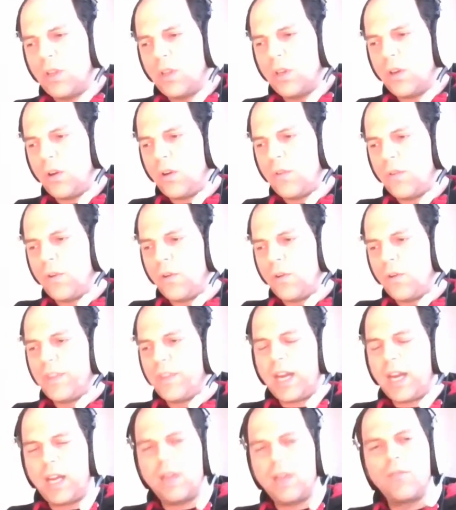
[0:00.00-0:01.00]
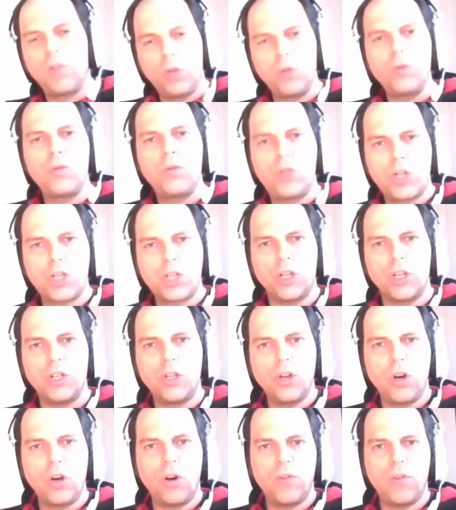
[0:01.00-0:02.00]
of, of, that
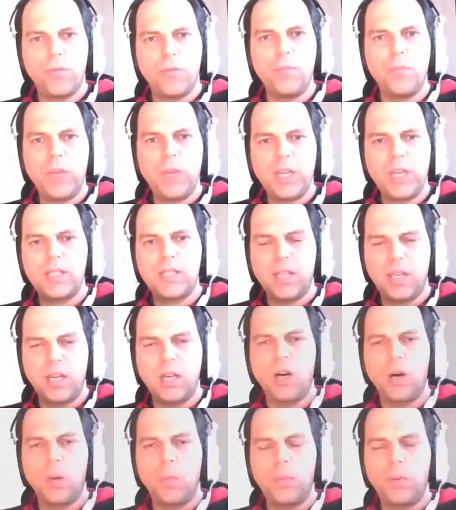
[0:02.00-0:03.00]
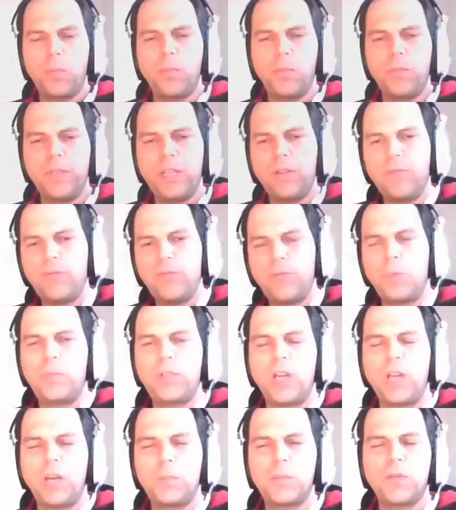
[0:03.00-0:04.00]
evolution of mixing up different
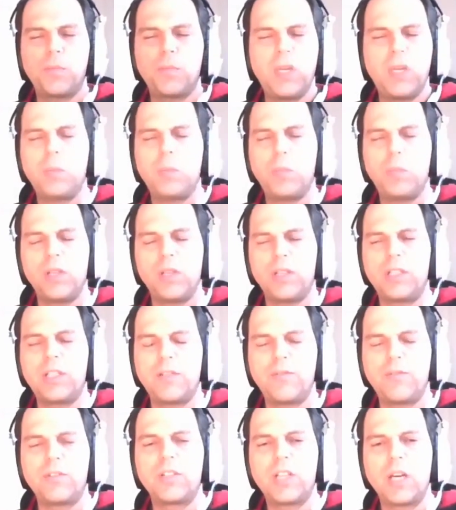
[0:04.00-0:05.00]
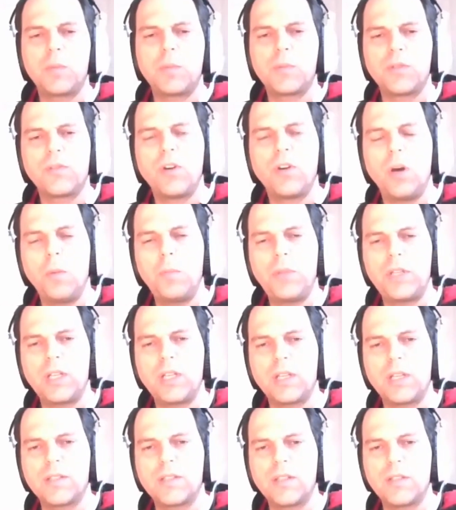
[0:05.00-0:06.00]
types of people and different types of
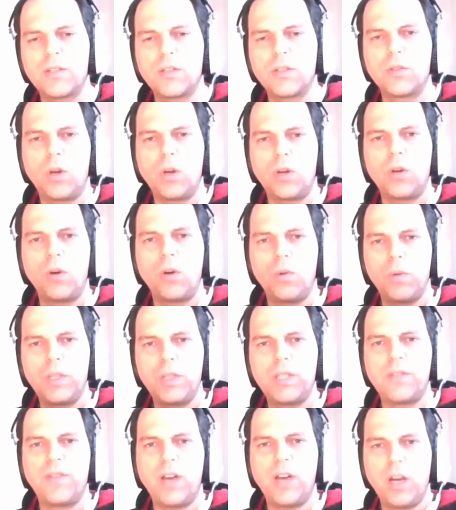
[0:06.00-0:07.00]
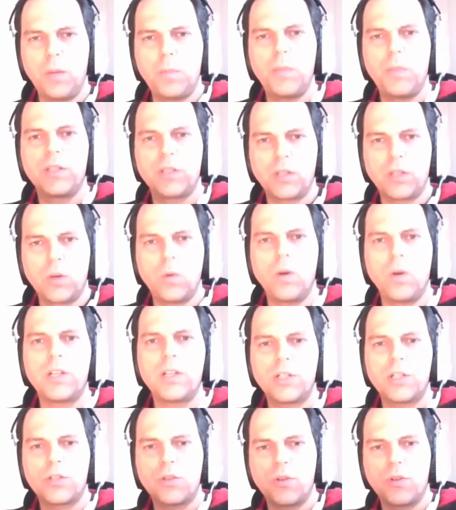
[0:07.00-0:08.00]
competences. So not only development and
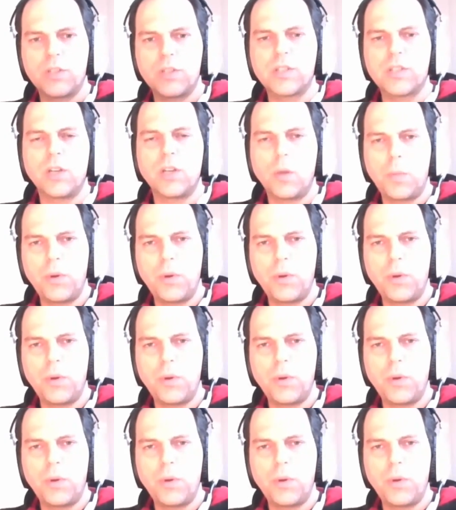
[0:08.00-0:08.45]
quality assurance and